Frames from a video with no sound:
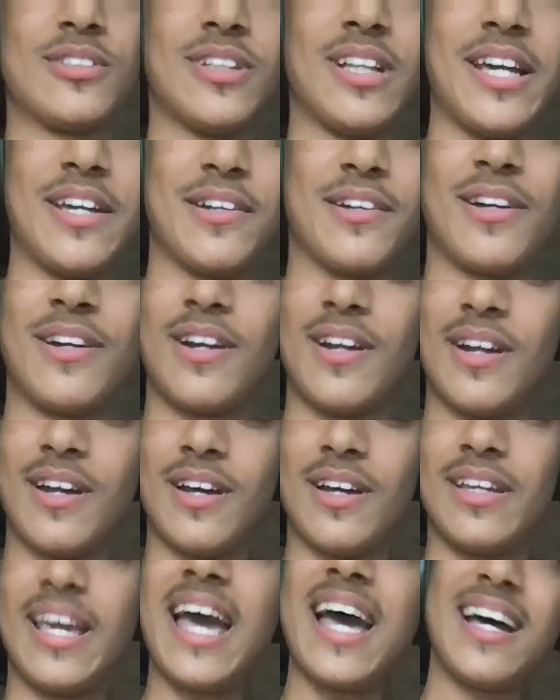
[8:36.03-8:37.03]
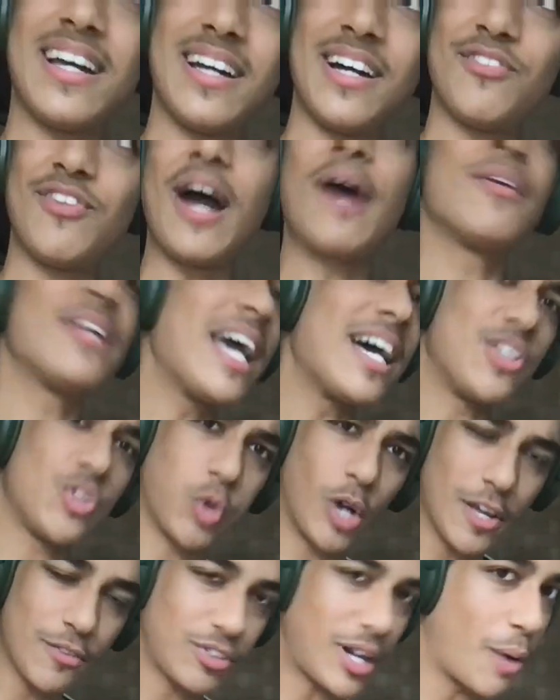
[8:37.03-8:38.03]
later.
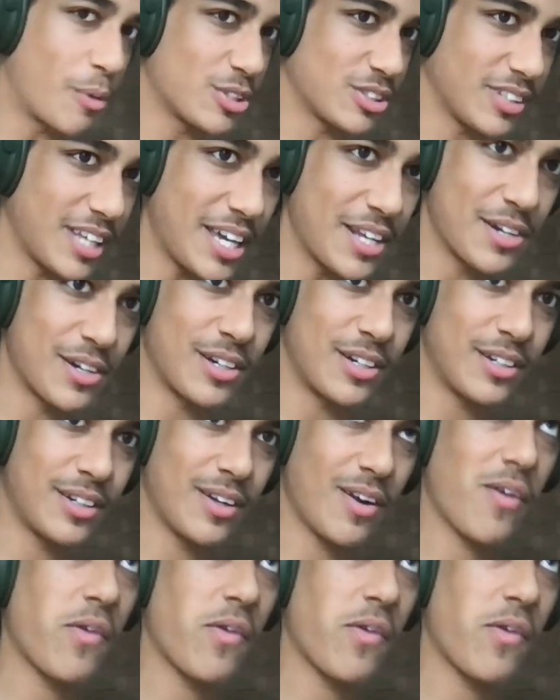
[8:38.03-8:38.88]
24 hours later,